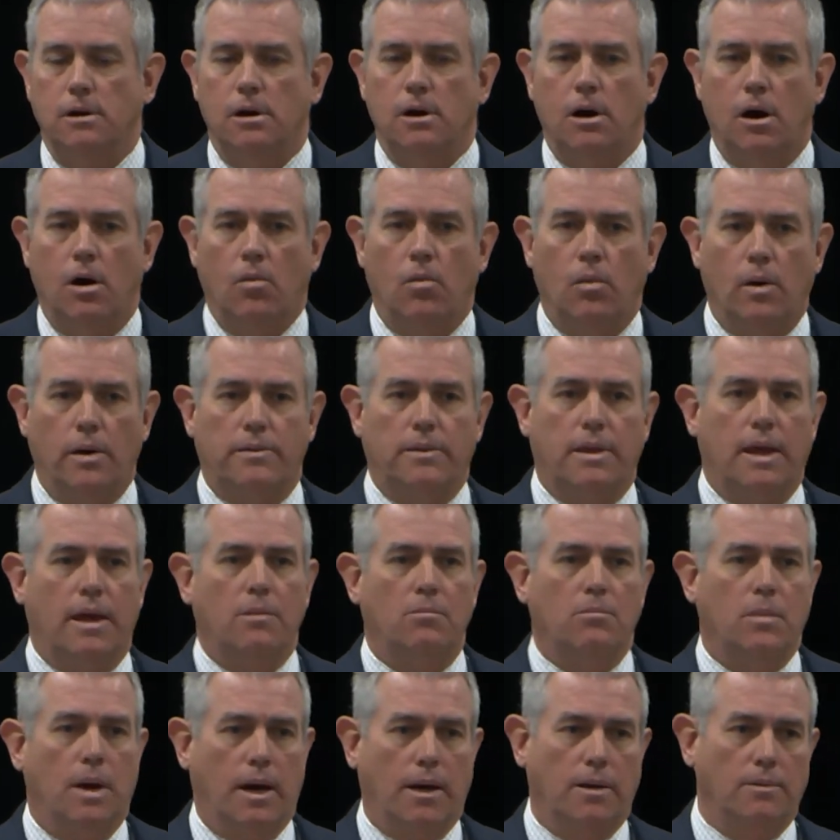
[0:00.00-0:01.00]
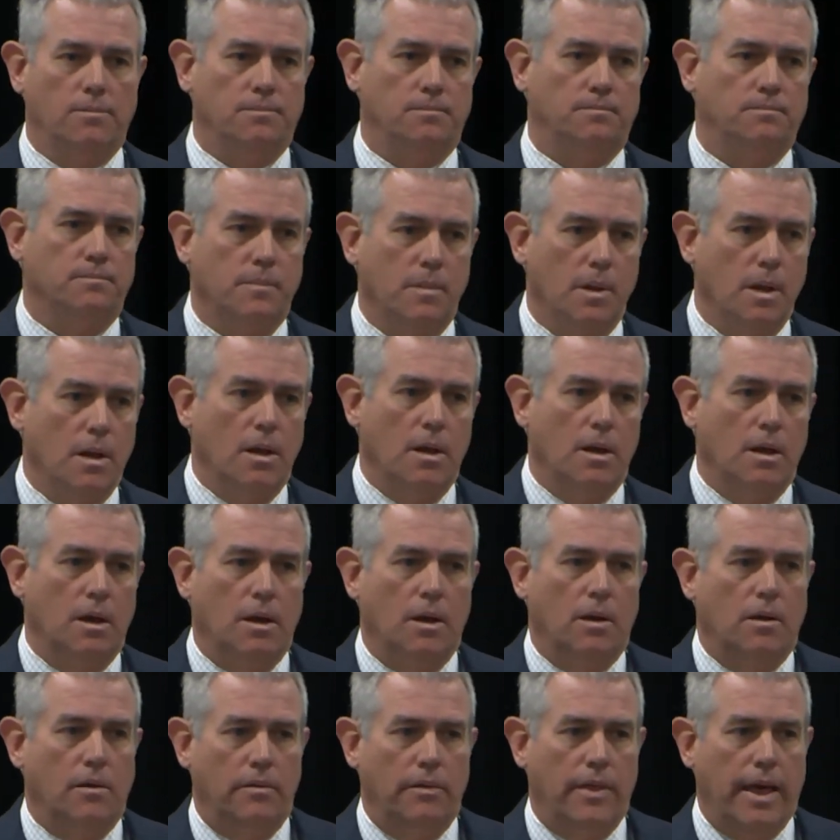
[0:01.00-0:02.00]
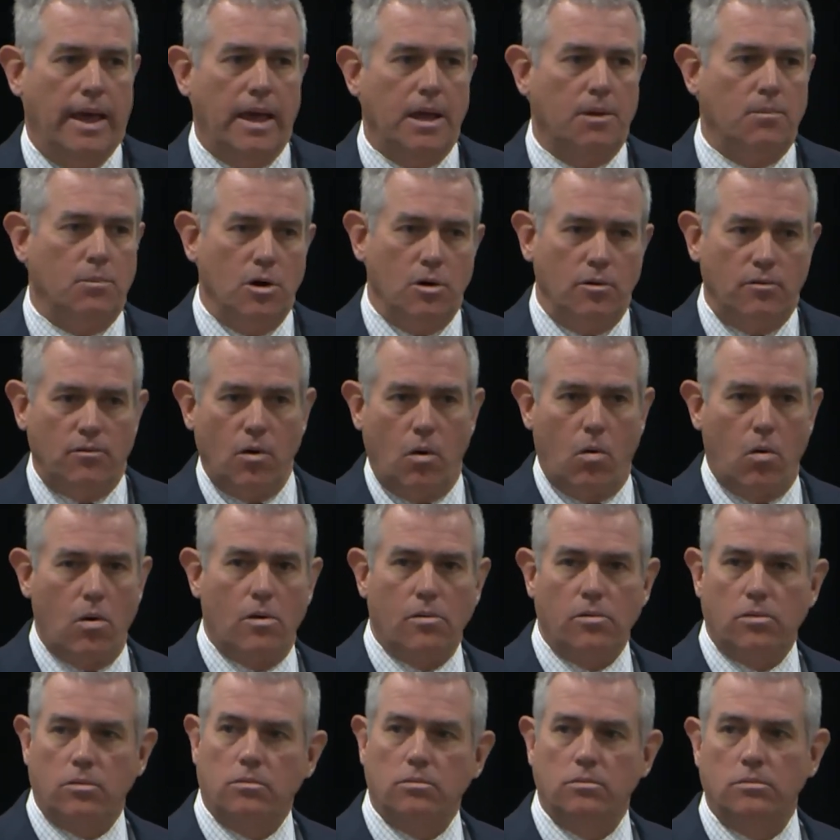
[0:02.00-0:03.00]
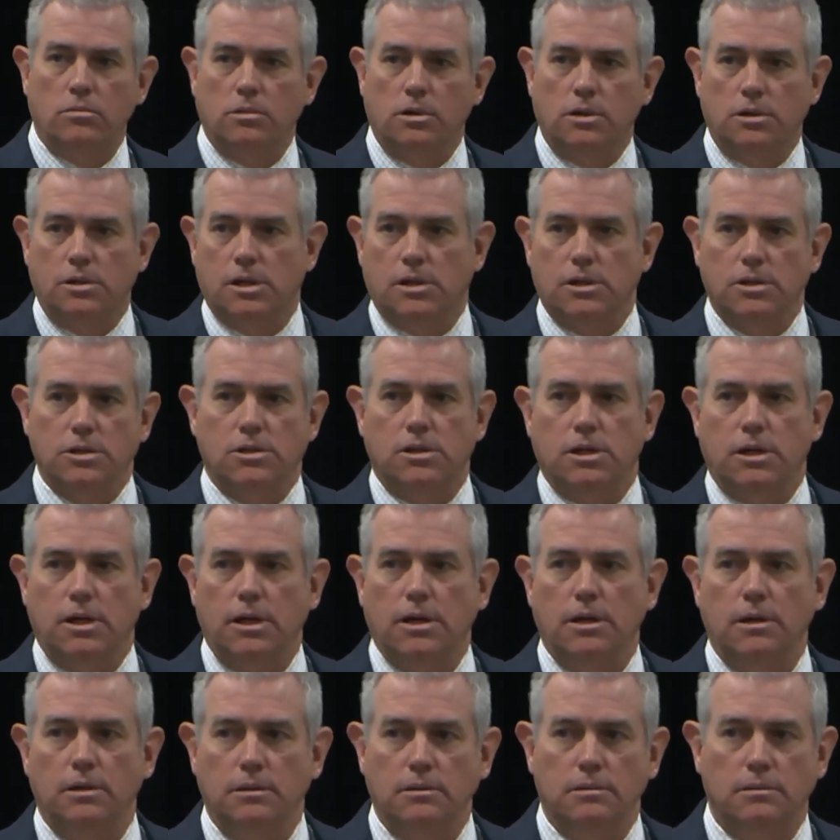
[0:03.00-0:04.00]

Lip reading: on what they make. They can move north to Tennessee